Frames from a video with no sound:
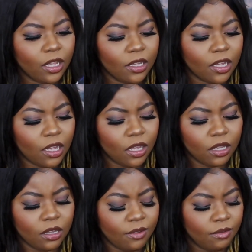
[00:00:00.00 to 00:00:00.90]
huh?
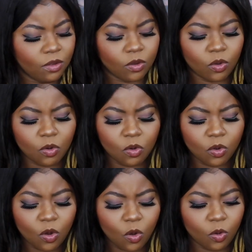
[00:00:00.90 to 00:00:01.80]

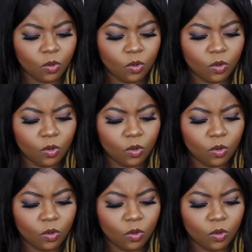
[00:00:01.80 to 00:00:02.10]
Congo.